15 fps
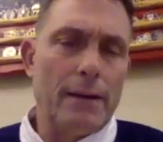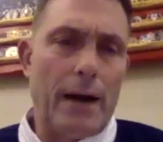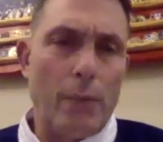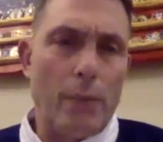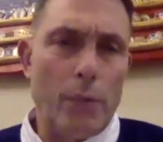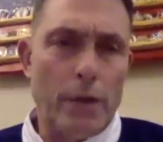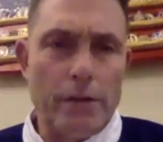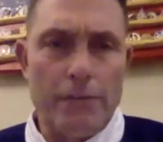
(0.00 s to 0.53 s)

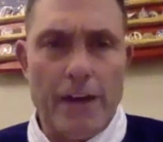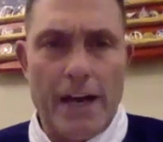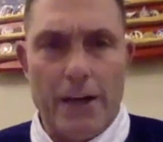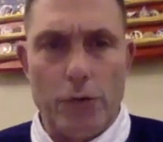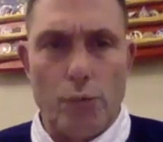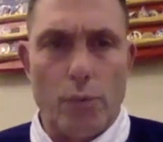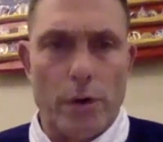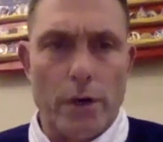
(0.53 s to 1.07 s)
really
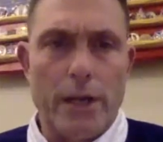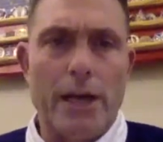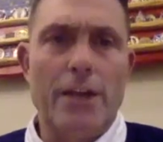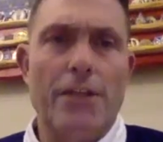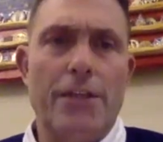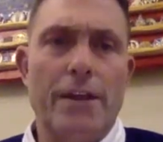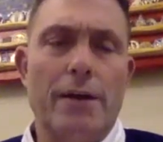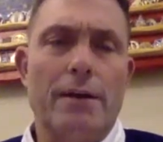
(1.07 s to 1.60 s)
value work
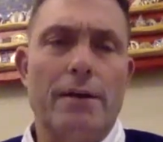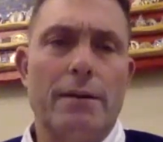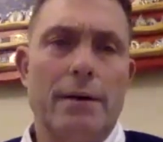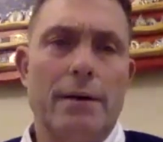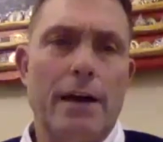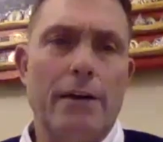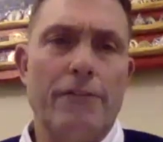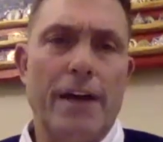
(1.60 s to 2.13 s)
ethic.
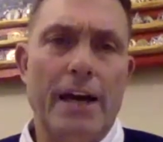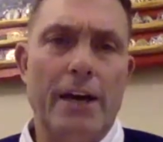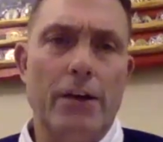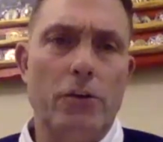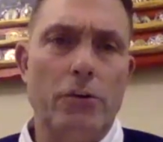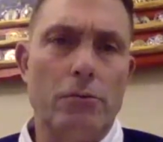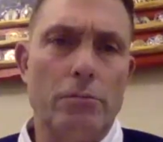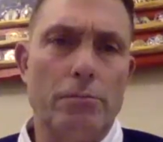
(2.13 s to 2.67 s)
I
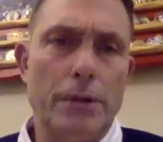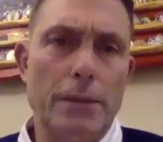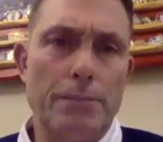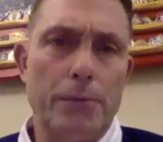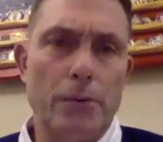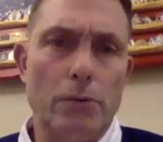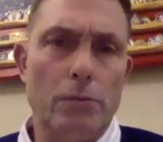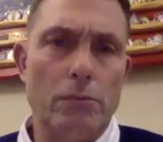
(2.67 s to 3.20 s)
value
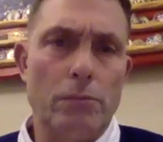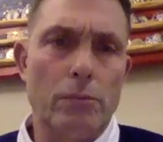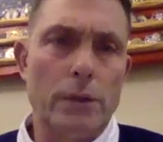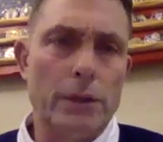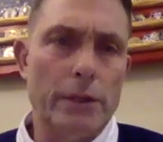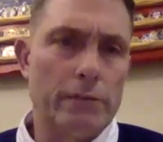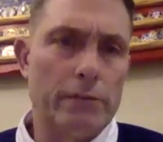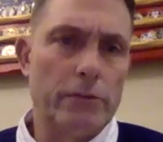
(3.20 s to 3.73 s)
people
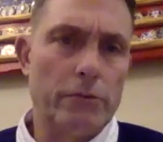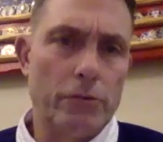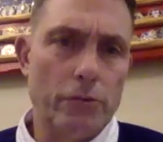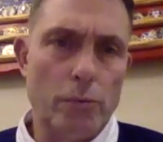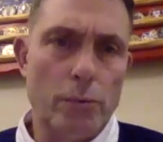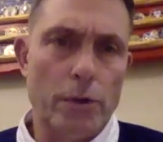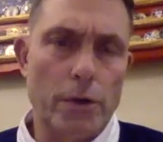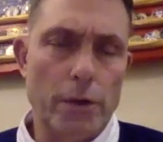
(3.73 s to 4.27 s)
willing to do
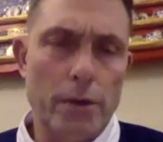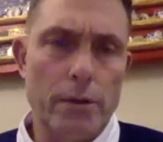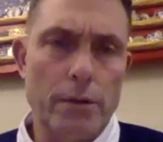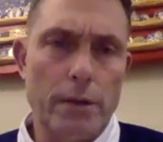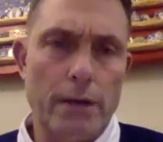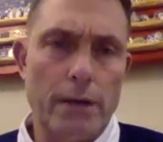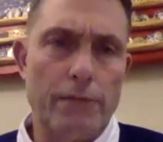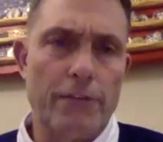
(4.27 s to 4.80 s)
work.
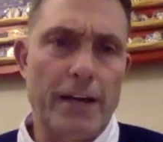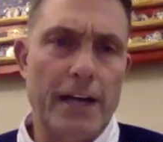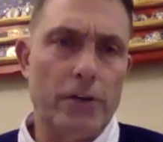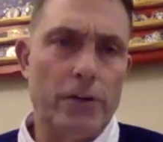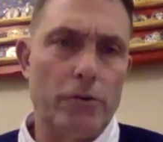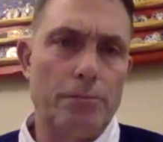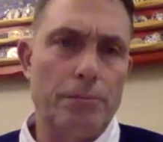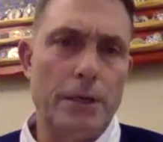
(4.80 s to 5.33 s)
I
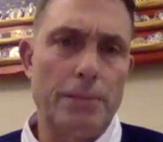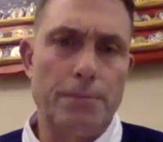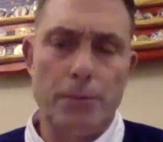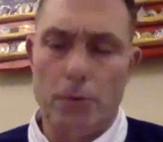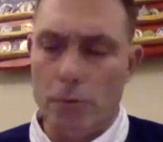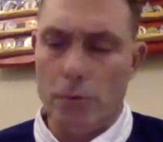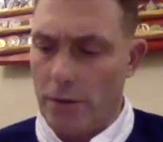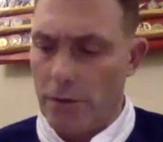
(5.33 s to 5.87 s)
value
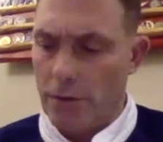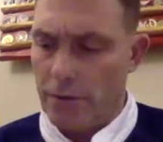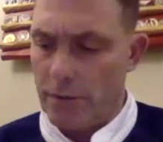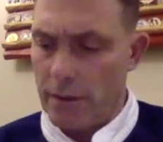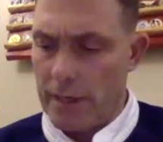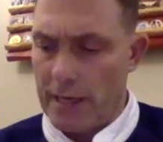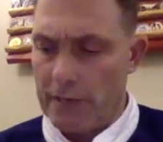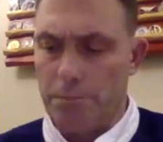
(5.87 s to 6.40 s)
people with
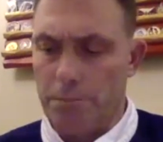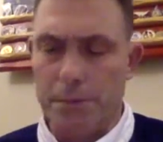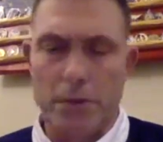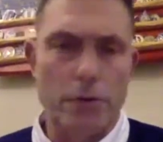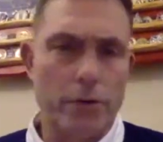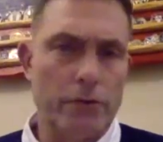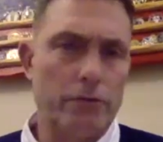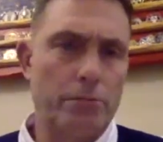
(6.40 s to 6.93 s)
an
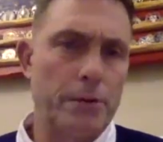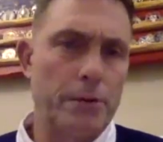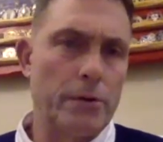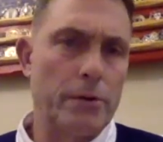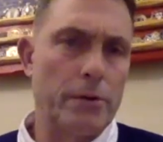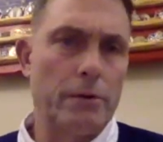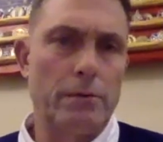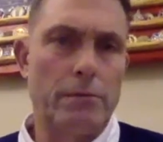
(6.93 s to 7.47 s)
entrepreneurial
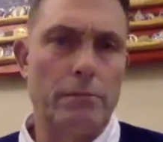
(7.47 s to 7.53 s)
spirit